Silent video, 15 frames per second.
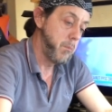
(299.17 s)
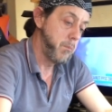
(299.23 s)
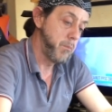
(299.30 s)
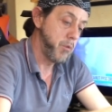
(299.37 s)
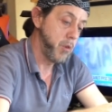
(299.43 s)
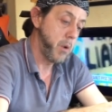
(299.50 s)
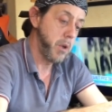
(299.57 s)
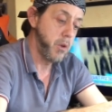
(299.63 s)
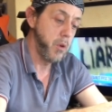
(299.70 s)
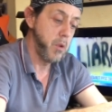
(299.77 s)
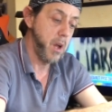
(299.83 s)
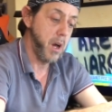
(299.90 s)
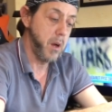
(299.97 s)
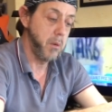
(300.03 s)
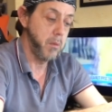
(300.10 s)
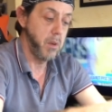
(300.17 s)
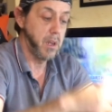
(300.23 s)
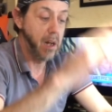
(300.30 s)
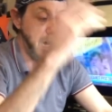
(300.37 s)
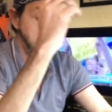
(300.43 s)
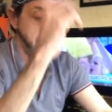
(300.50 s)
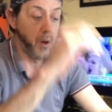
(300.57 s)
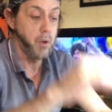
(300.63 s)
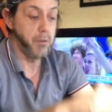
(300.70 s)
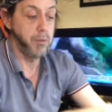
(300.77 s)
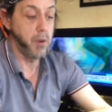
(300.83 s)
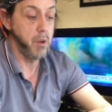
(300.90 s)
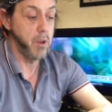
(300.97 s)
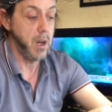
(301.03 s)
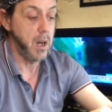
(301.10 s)
So I do that, I get high enough,
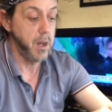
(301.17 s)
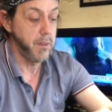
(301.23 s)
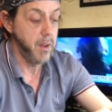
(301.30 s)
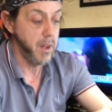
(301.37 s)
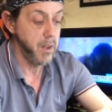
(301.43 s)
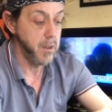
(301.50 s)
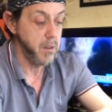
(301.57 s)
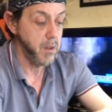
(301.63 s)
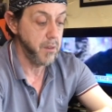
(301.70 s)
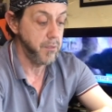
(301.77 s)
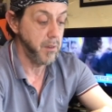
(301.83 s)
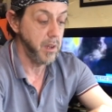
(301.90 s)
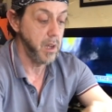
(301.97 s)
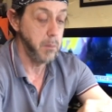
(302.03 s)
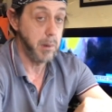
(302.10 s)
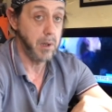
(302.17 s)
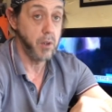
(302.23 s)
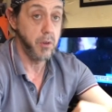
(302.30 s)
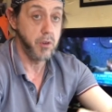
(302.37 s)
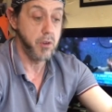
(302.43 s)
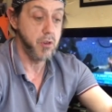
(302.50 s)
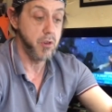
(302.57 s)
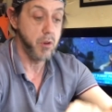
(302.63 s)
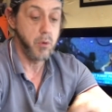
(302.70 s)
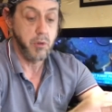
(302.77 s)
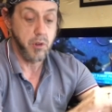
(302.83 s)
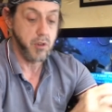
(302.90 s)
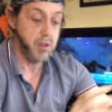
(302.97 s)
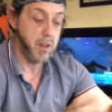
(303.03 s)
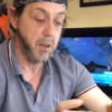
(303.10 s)
do that, and then I flick it back onto 2
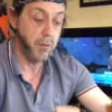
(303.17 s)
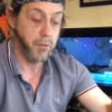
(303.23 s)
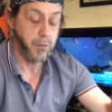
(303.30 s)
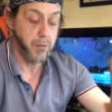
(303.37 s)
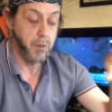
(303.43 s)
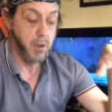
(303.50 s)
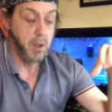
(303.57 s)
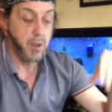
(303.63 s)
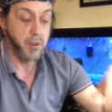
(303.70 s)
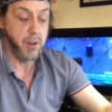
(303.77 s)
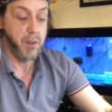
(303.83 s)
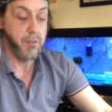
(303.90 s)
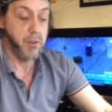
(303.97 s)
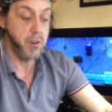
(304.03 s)
to self-center